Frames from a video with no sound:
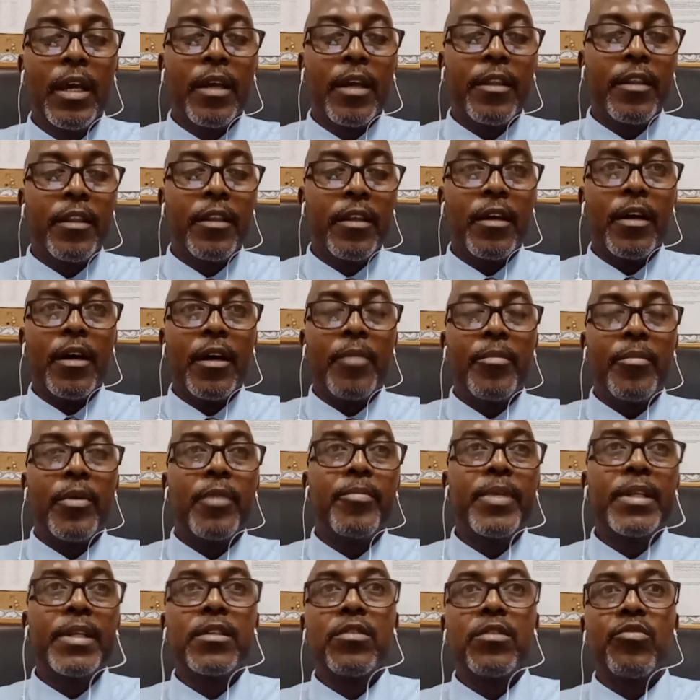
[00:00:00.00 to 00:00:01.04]
the
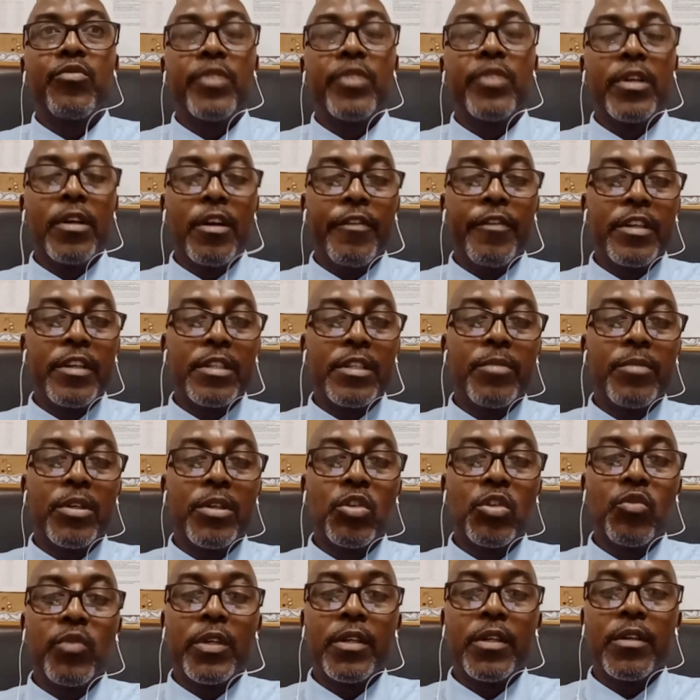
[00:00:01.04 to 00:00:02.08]
ability to recover is
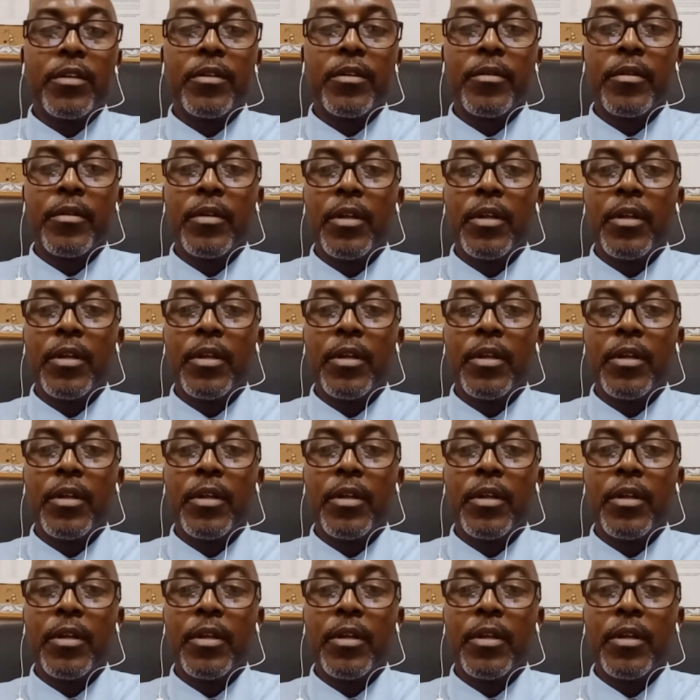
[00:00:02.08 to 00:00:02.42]
much quicker.